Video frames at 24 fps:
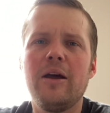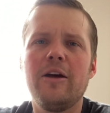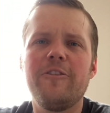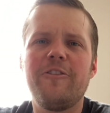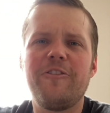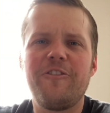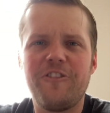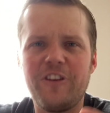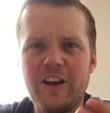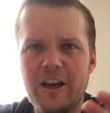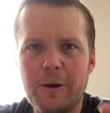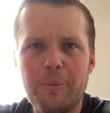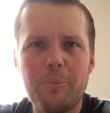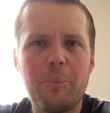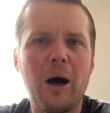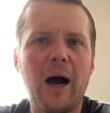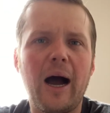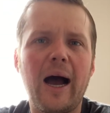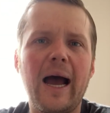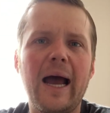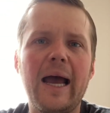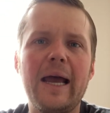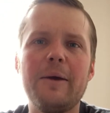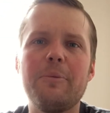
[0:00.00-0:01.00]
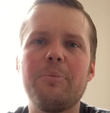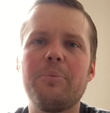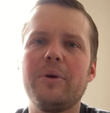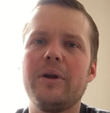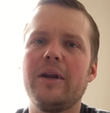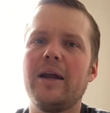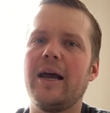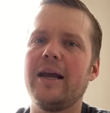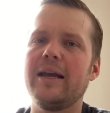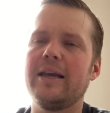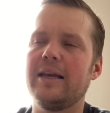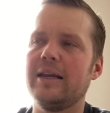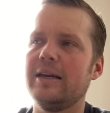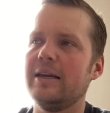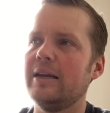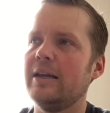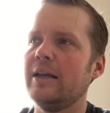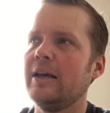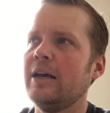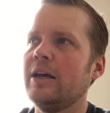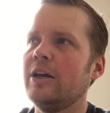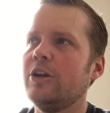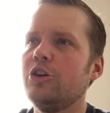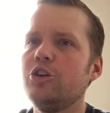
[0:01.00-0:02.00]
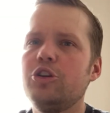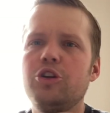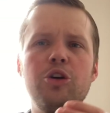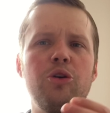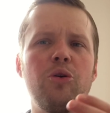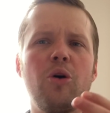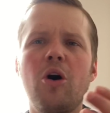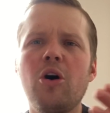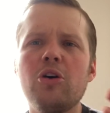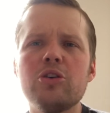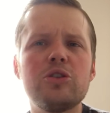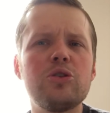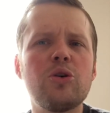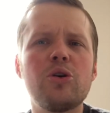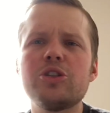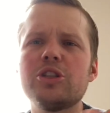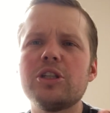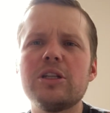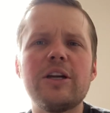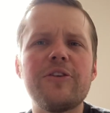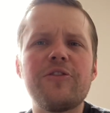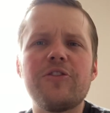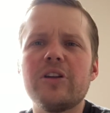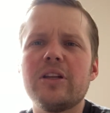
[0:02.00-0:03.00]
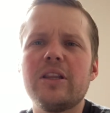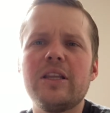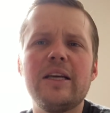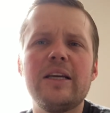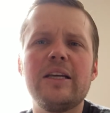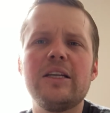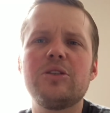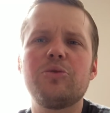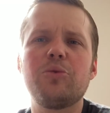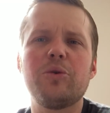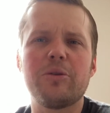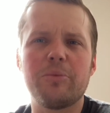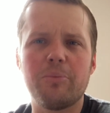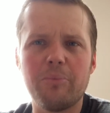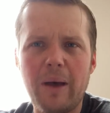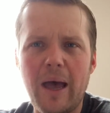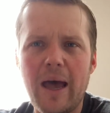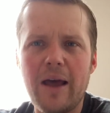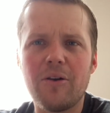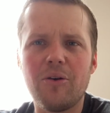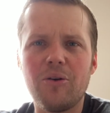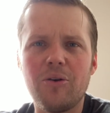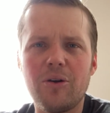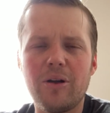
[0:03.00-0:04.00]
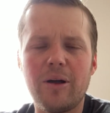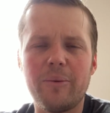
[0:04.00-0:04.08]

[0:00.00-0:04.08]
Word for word: fit pipe and I can do all sorts of different things with metal.